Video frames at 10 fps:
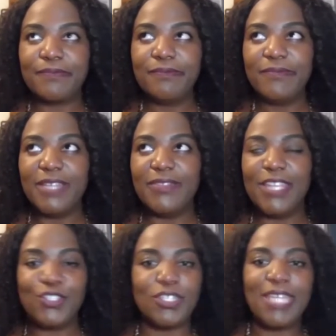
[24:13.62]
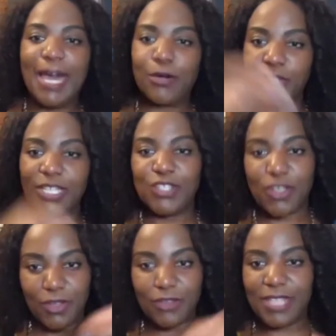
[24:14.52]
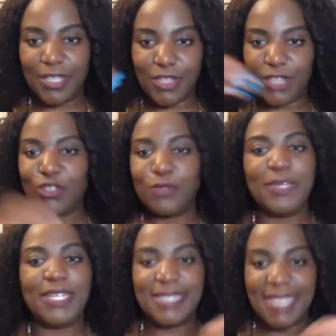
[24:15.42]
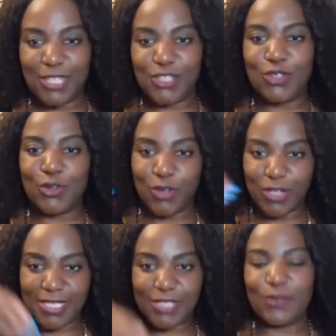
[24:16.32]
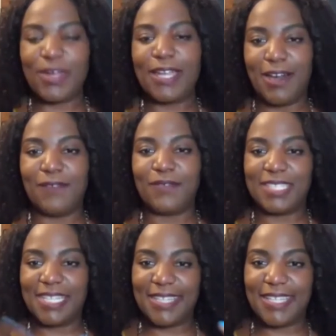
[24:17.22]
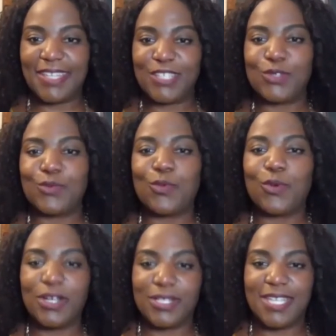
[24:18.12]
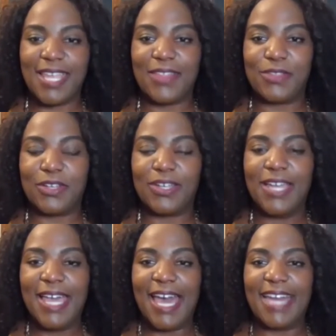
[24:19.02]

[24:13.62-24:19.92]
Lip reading: they should counter each other. They shouldn't be in tension or in direct conflict. I think they should work together. And I